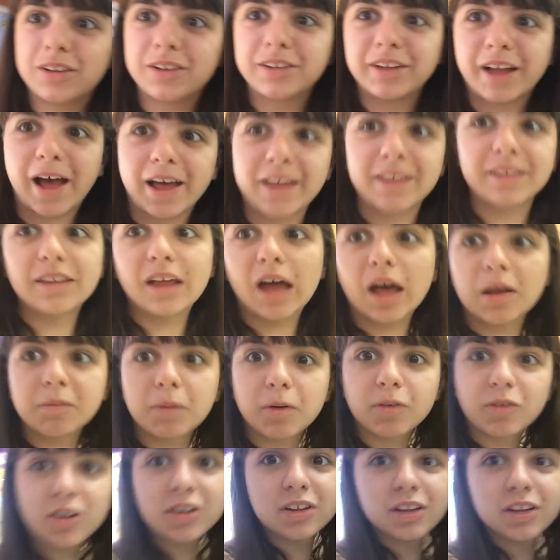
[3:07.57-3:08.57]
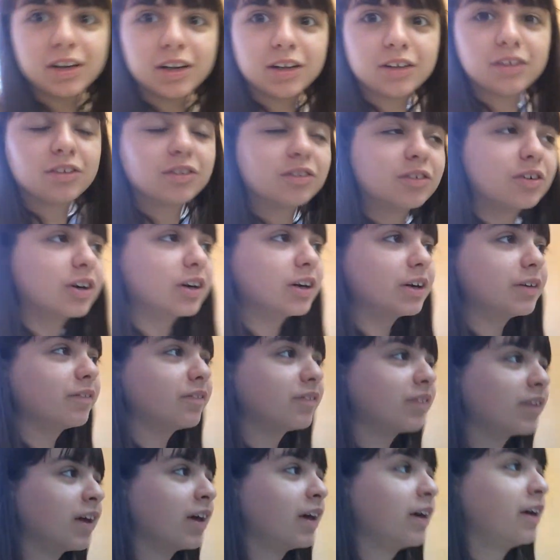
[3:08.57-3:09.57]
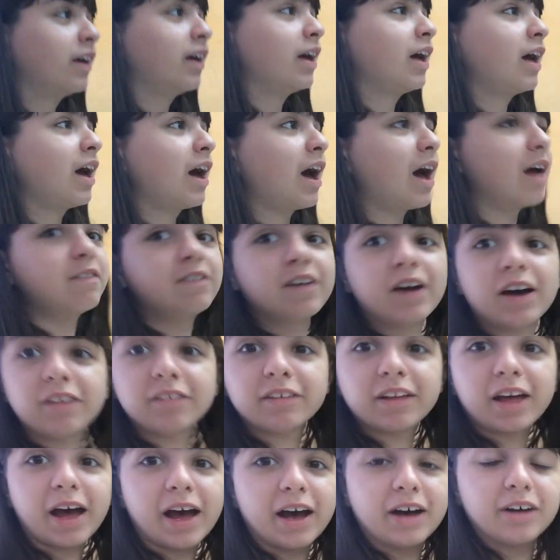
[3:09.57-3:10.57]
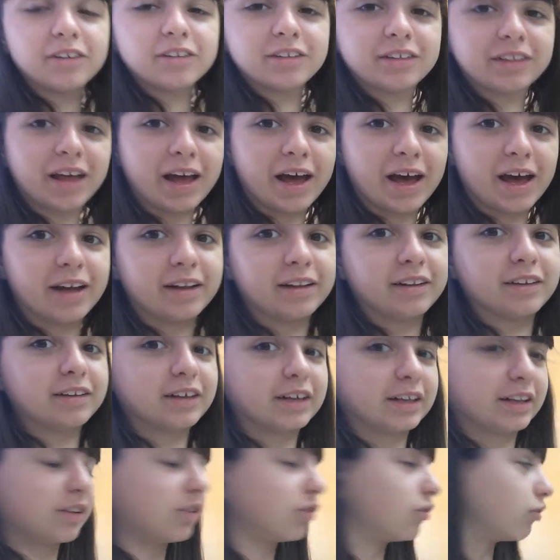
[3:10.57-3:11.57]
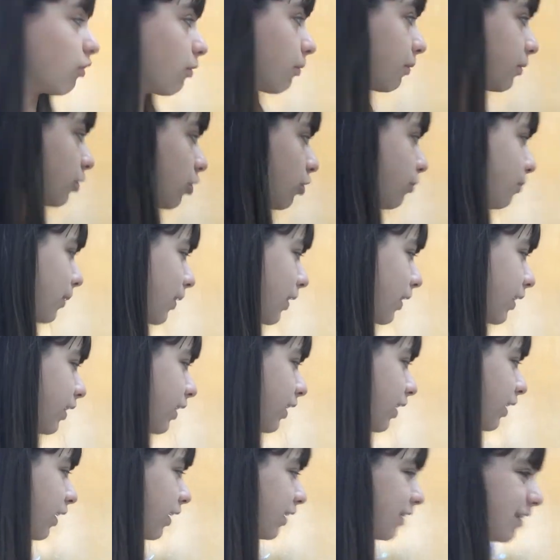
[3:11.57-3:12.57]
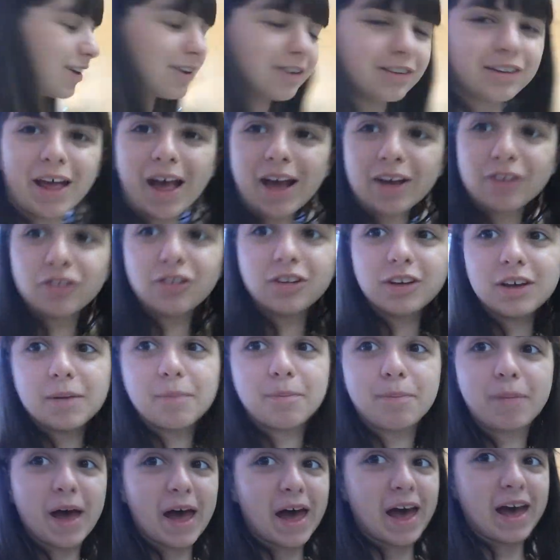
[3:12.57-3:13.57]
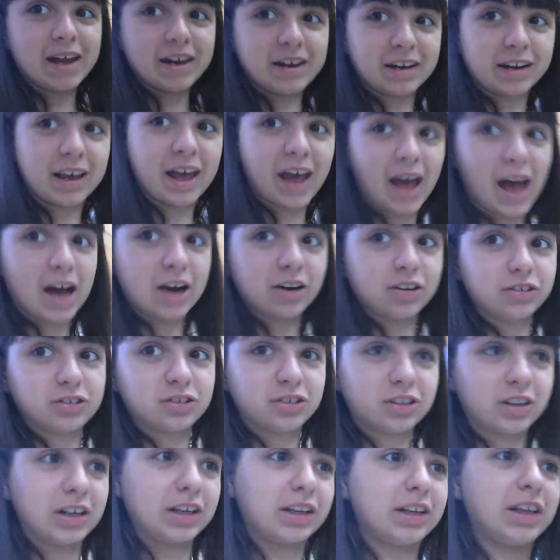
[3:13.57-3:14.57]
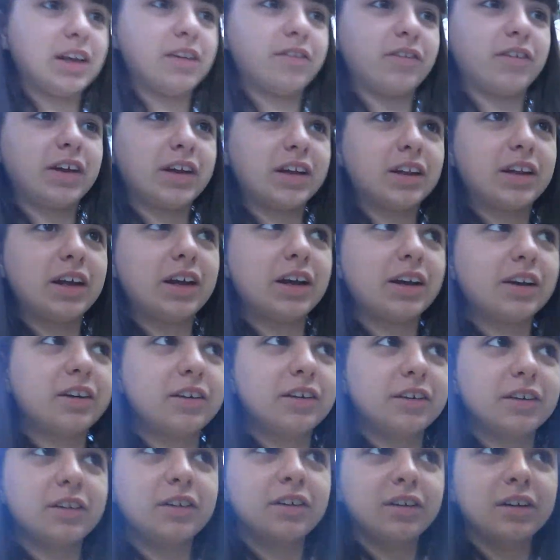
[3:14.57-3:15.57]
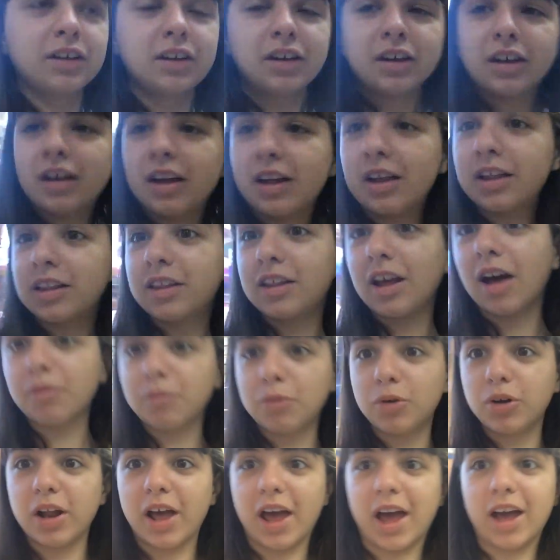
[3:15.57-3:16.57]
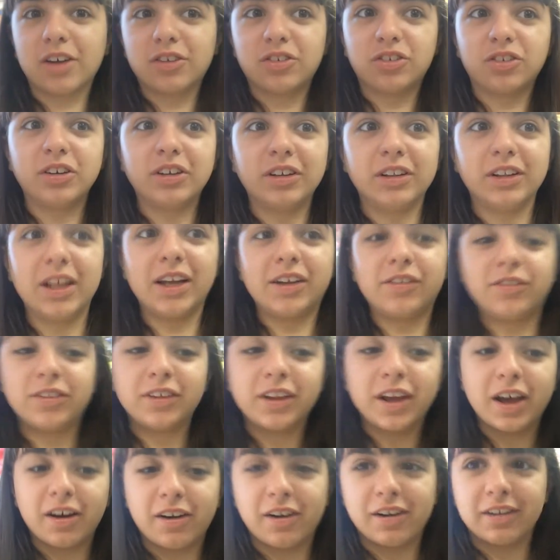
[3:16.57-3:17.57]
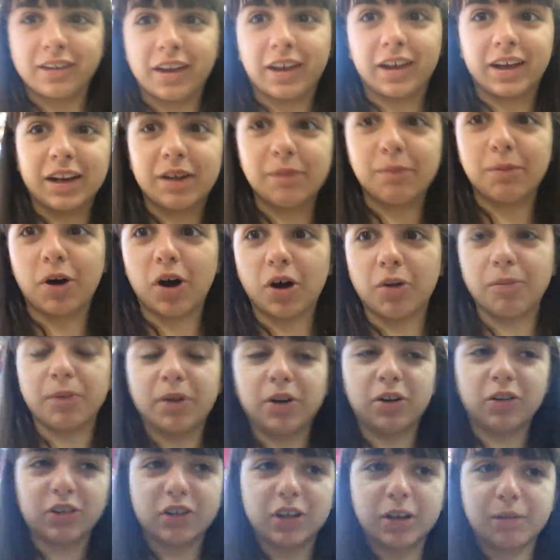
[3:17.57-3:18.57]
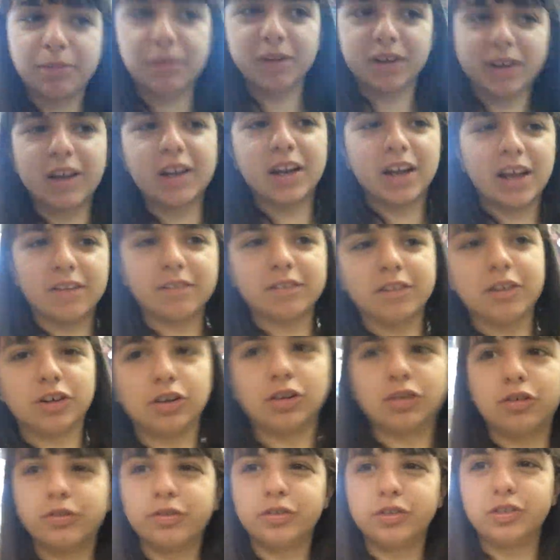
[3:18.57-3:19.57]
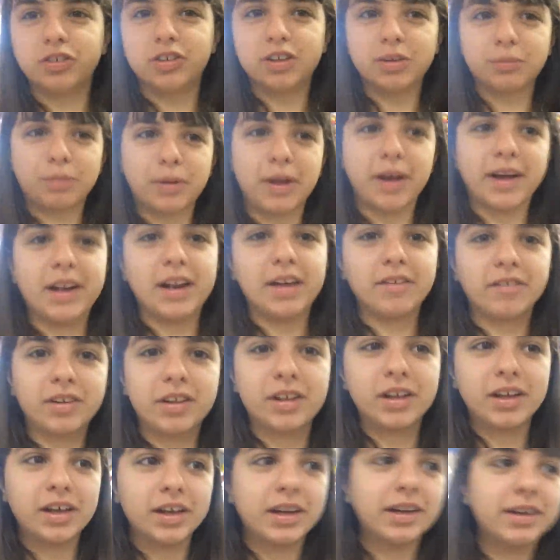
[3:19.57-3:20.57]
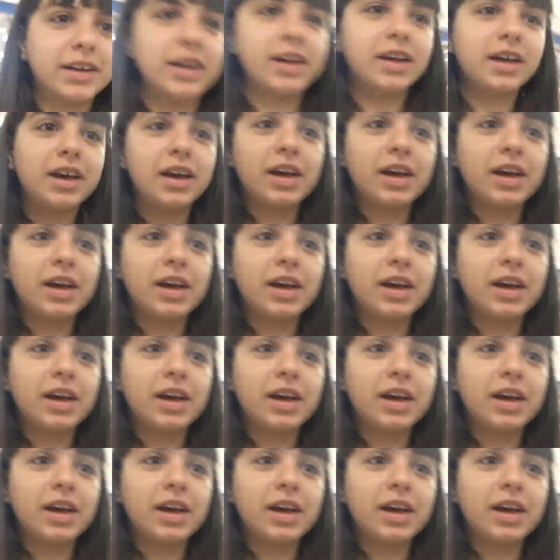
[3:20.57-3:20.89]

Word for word: The last time I went to the store, I found out that like the store was open. There's actually a bed, a couch, and a TV in there. Someone actually lives there. It's like an apartment or something, and they have their whole food supply and everything.